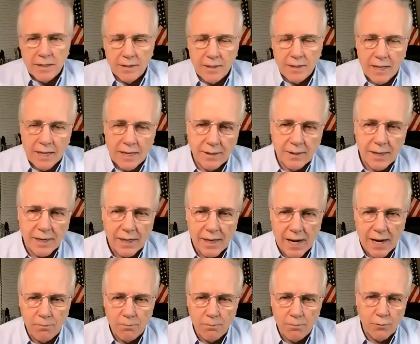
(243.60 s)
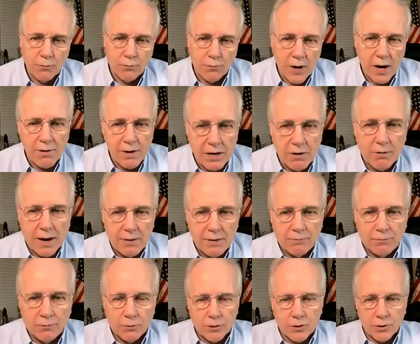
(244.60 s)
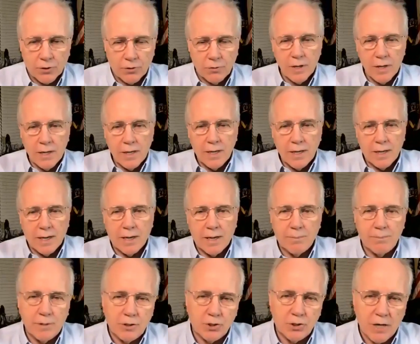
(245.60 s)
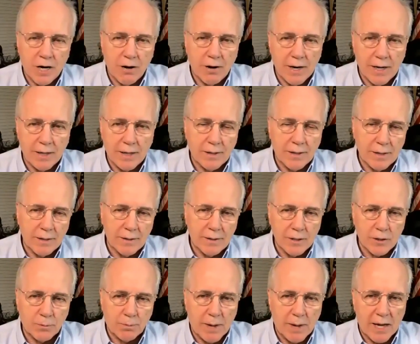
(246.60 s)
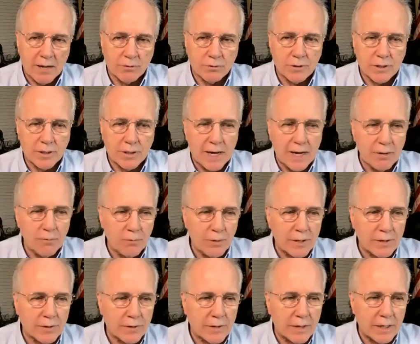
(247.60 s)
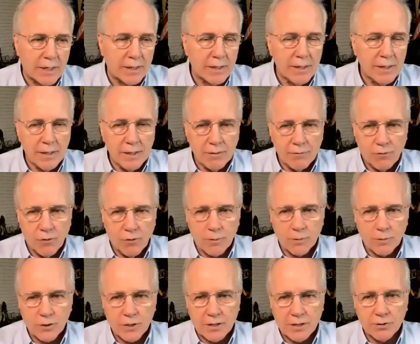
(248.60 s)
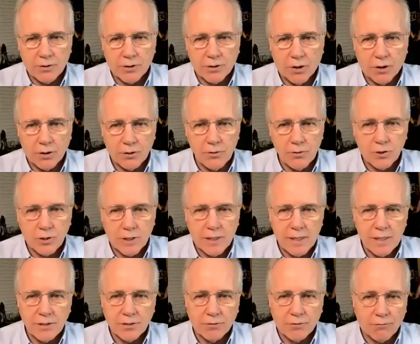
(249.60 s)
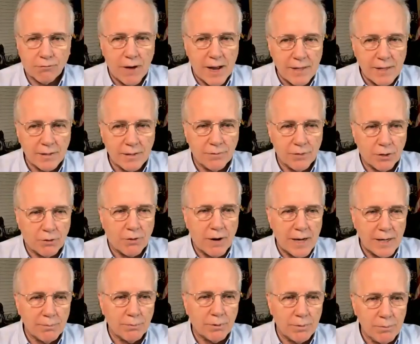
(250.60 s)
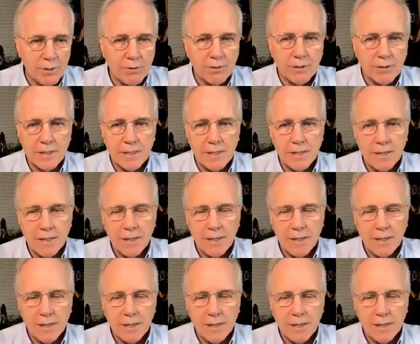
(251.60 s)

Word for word: And, and I'm very grateful to uh, be sharing the, this panel tonight with former Senator Carlucci. He's a friend of the Kratom community.